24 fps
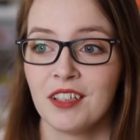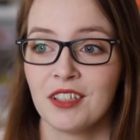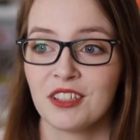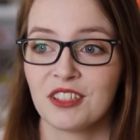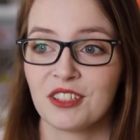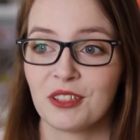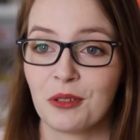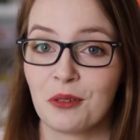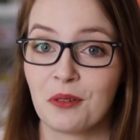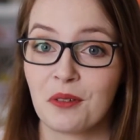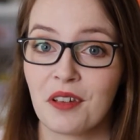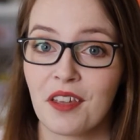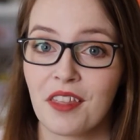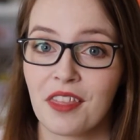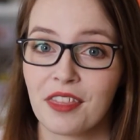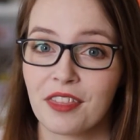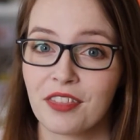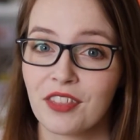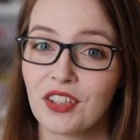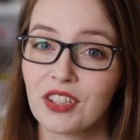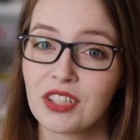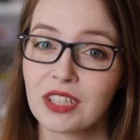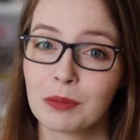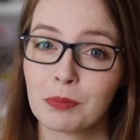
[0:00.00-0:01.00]
So
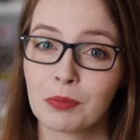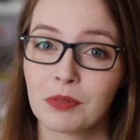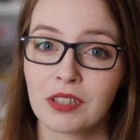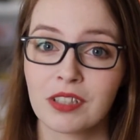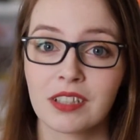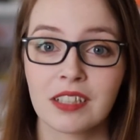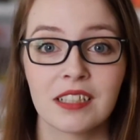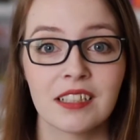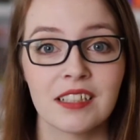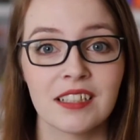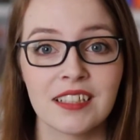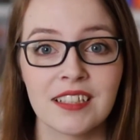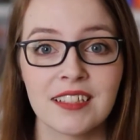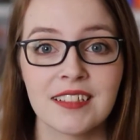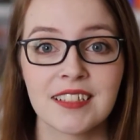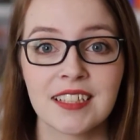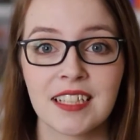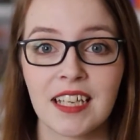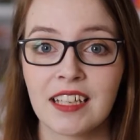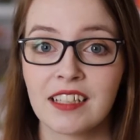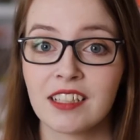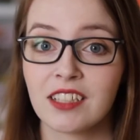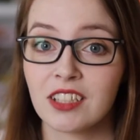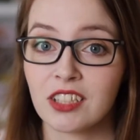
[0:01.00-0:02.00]
this book is
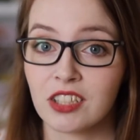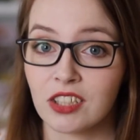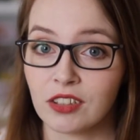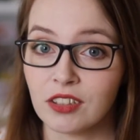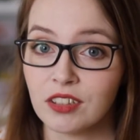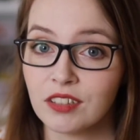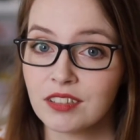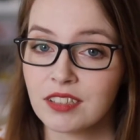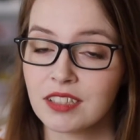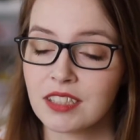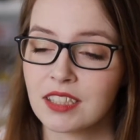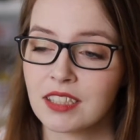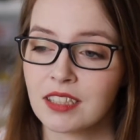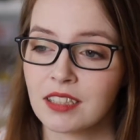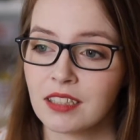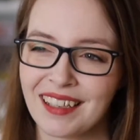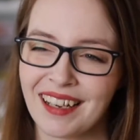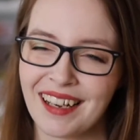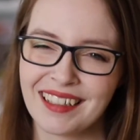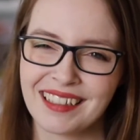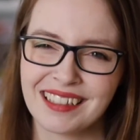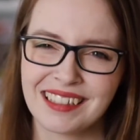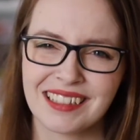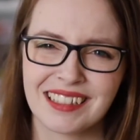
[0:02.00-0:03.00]
an adult
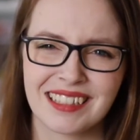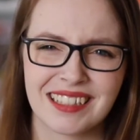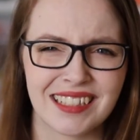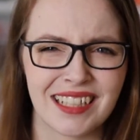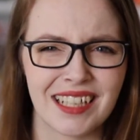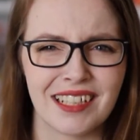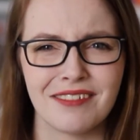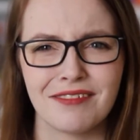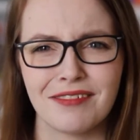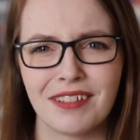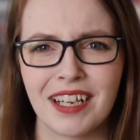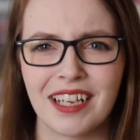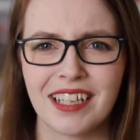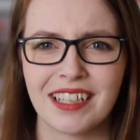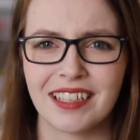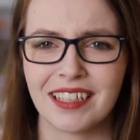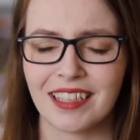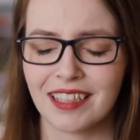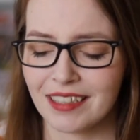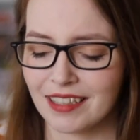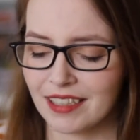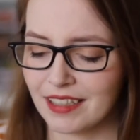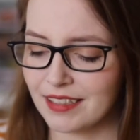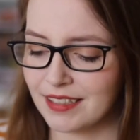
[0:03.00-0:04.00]
kind of sci-fi.
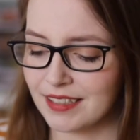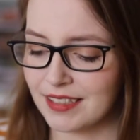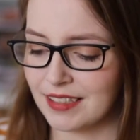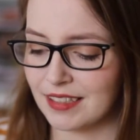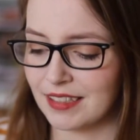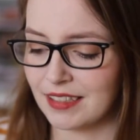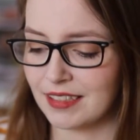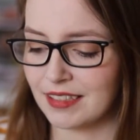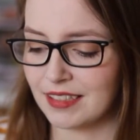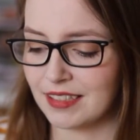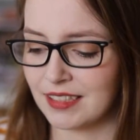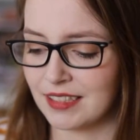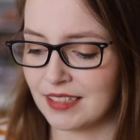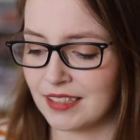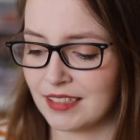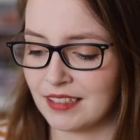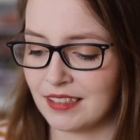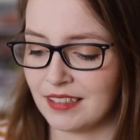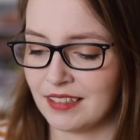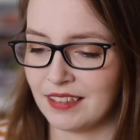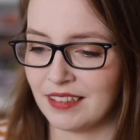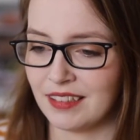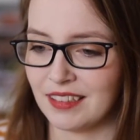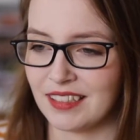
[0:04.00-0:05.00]
I guess it's
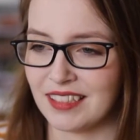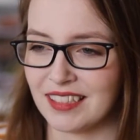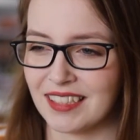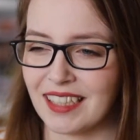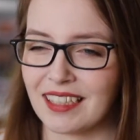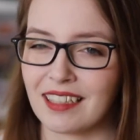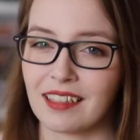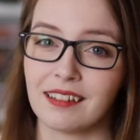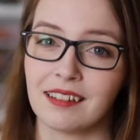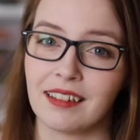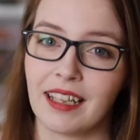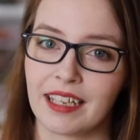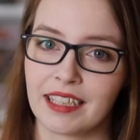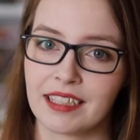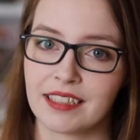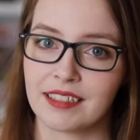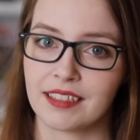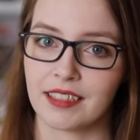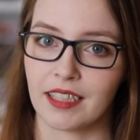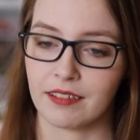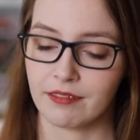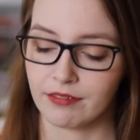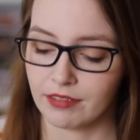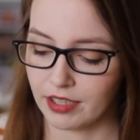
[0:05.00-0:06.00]
like a light
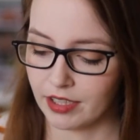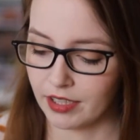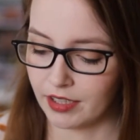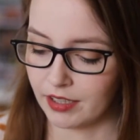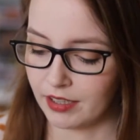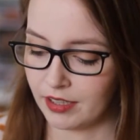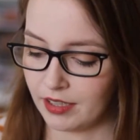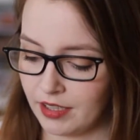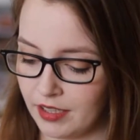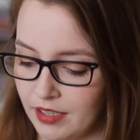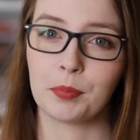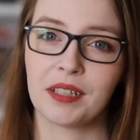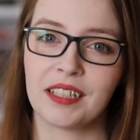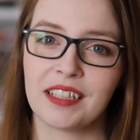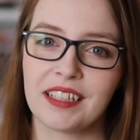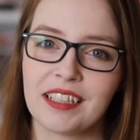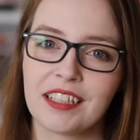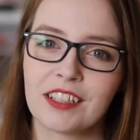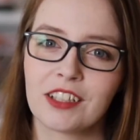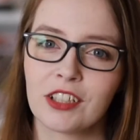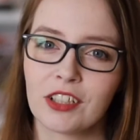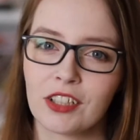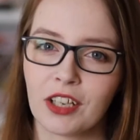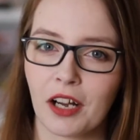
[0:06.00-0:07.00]
sci-fi, but
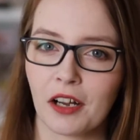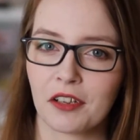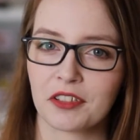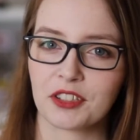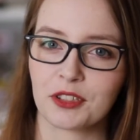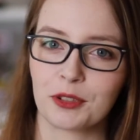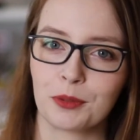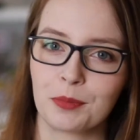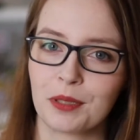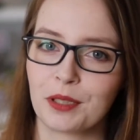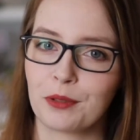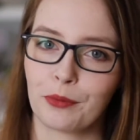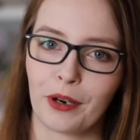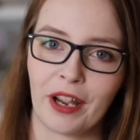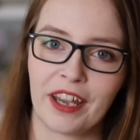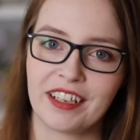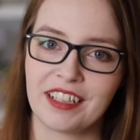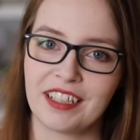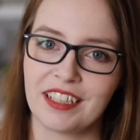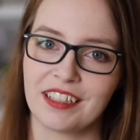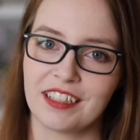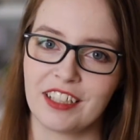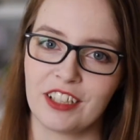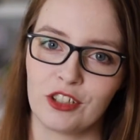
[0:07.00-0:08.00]
it could also be
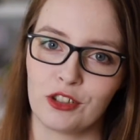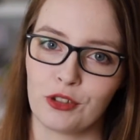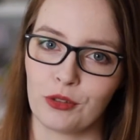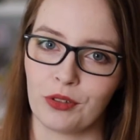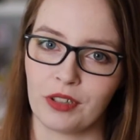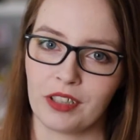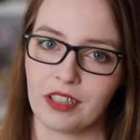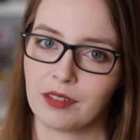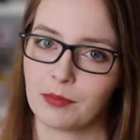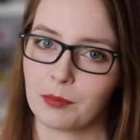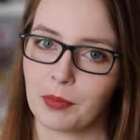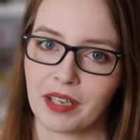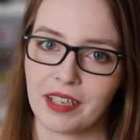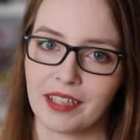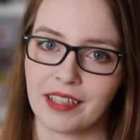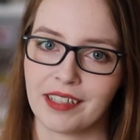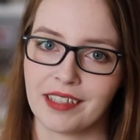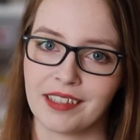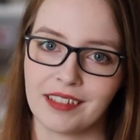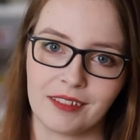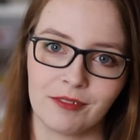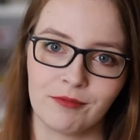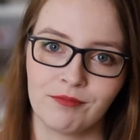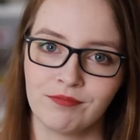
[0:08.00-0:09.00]
read and enjoyed
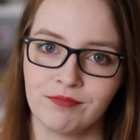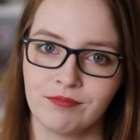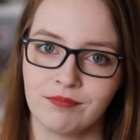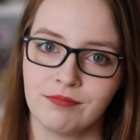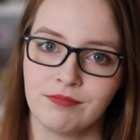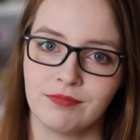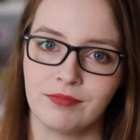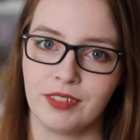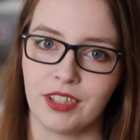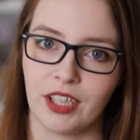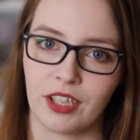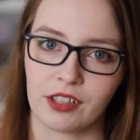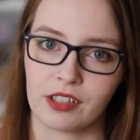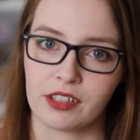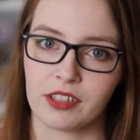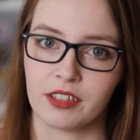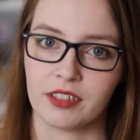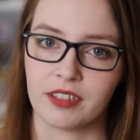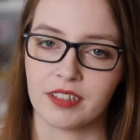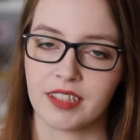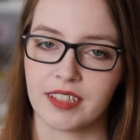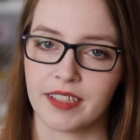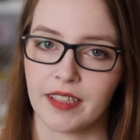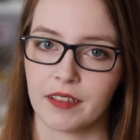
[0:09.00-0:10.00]
by young
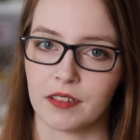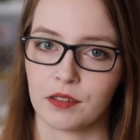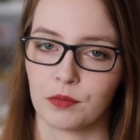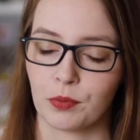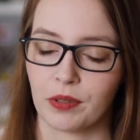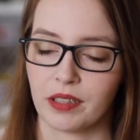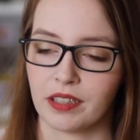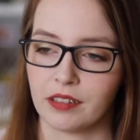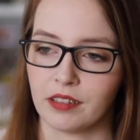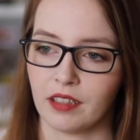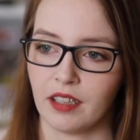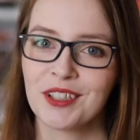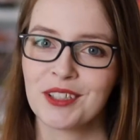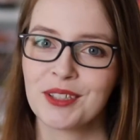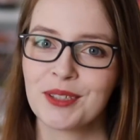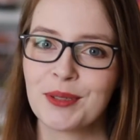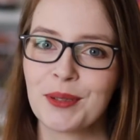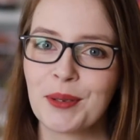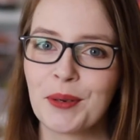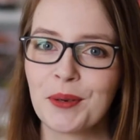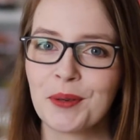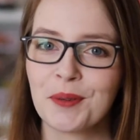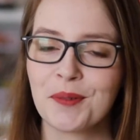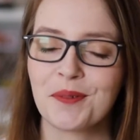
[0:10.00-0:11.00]
adults as well.
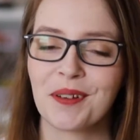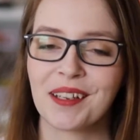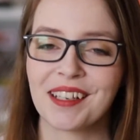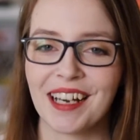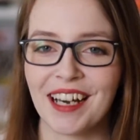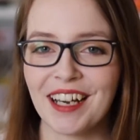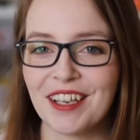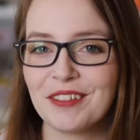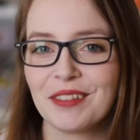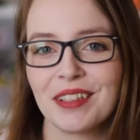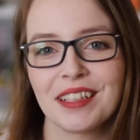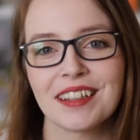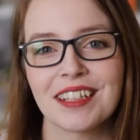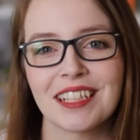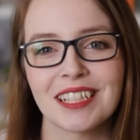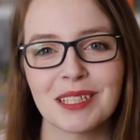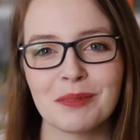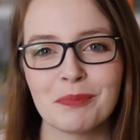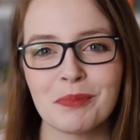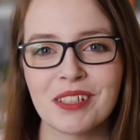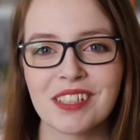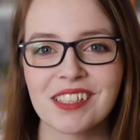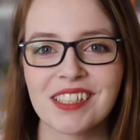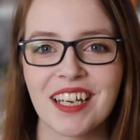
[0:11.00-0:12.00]
So when I read
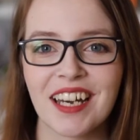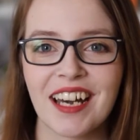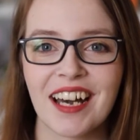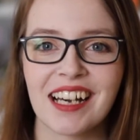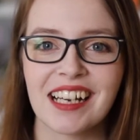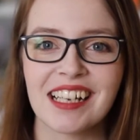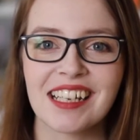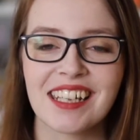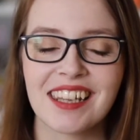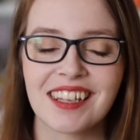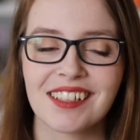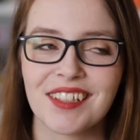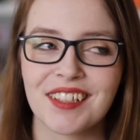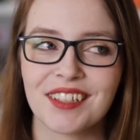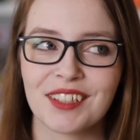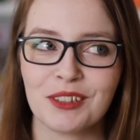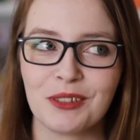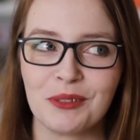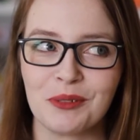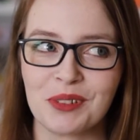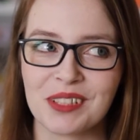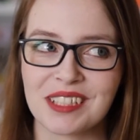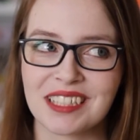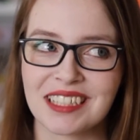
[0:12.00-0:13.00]
this book, I thought
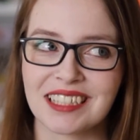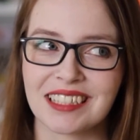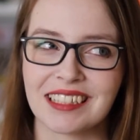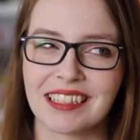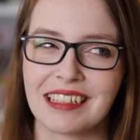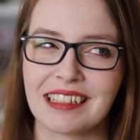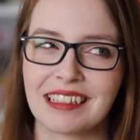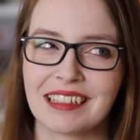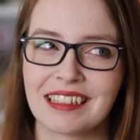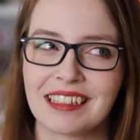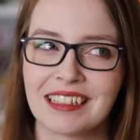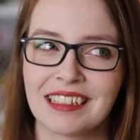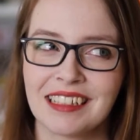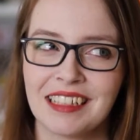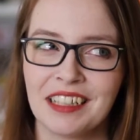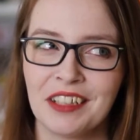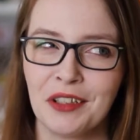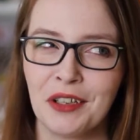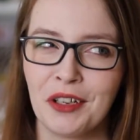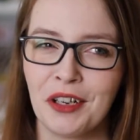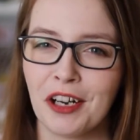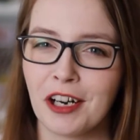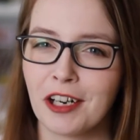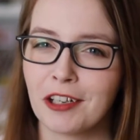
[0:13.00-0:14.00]
it was like
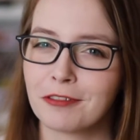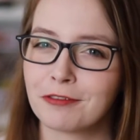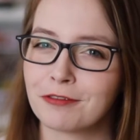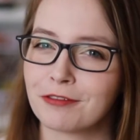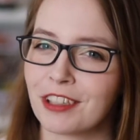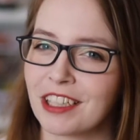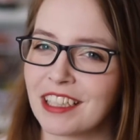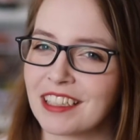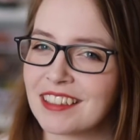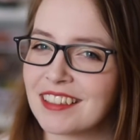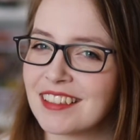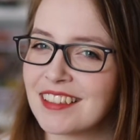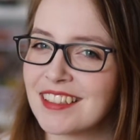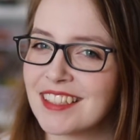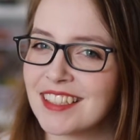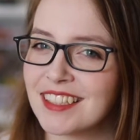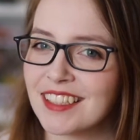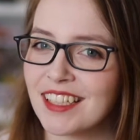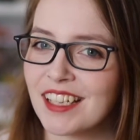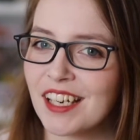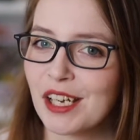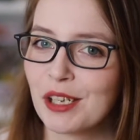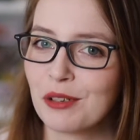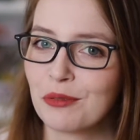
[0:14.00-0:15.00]
a
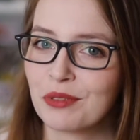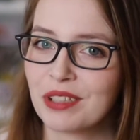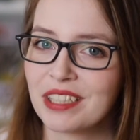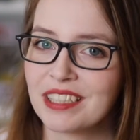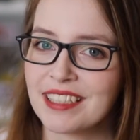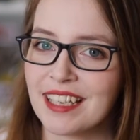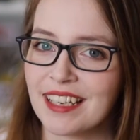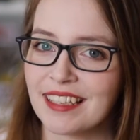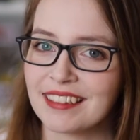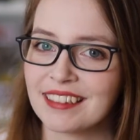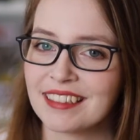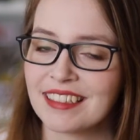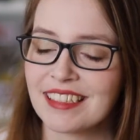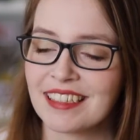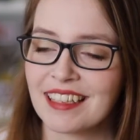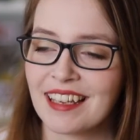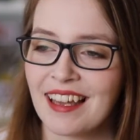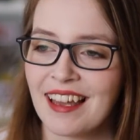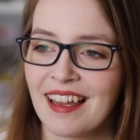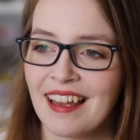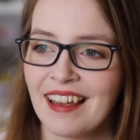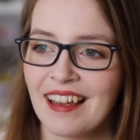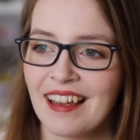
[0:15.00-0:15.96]
Frankenstein retelling,